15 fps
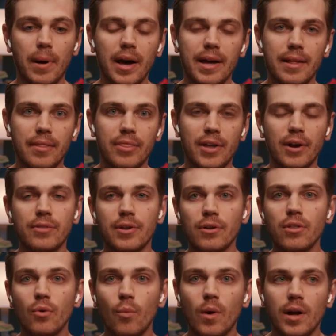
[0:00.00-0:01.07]
But they're
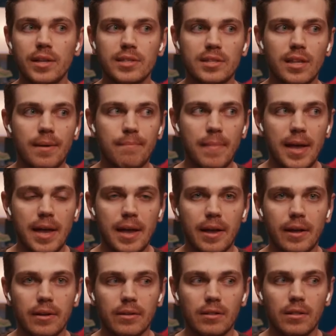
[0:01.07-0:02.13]
the ones that
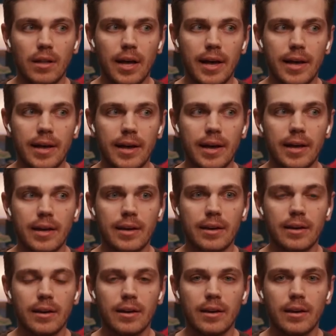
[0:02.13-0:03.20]
make
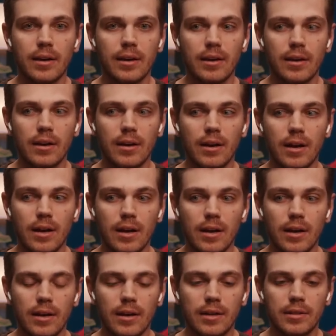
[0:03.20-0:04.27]
like
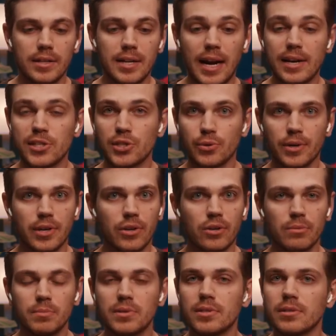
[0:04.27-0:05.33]
the dinosaur
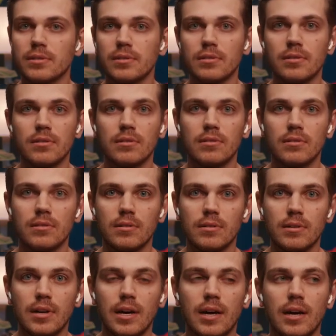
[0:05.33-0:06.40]
cubes,
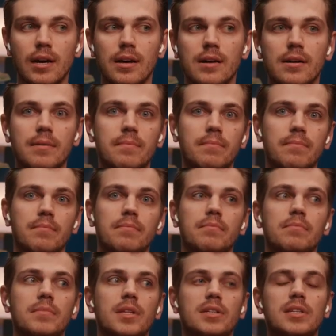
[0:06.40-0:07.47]

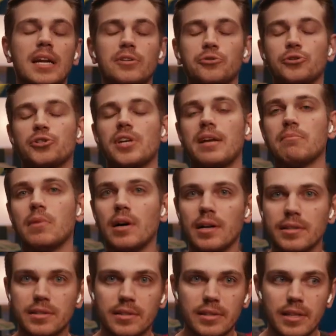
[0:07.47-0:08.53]
the dinosaur shape
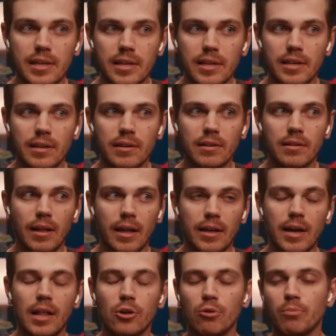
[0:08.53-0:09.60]
mods, the like
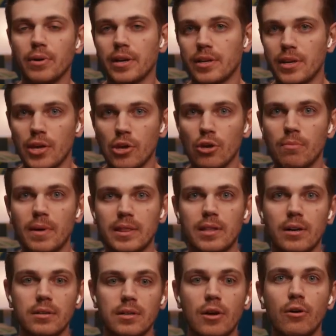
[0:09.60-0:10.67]
color brick cube. Like
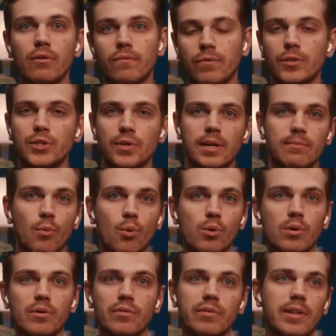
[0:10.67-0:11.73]
they're known for doing
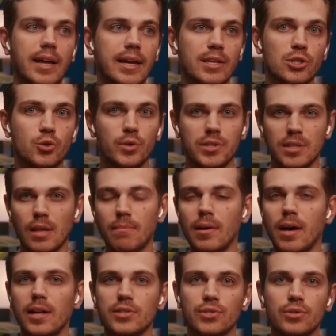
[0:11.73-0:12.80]
more of like twisty
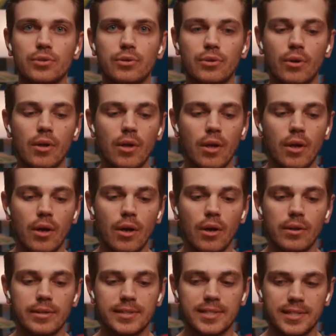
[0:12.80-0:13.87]
puzzle
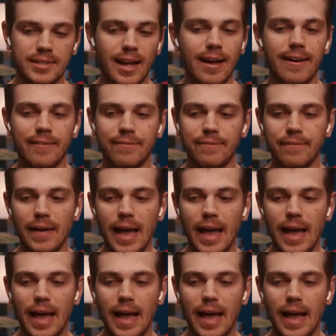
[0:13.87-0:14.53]
stuff